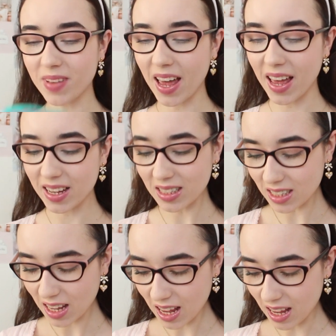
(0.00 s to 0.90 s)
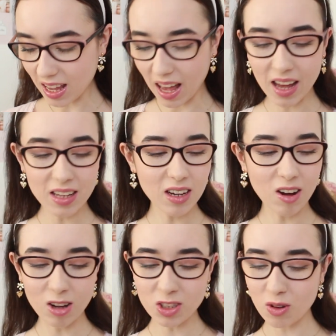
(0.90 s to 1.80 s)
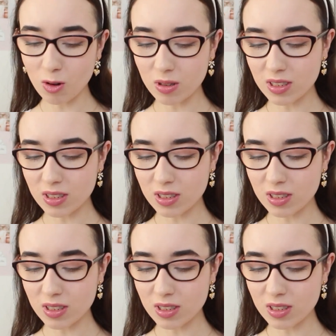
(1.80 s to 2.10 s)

And yeah, I also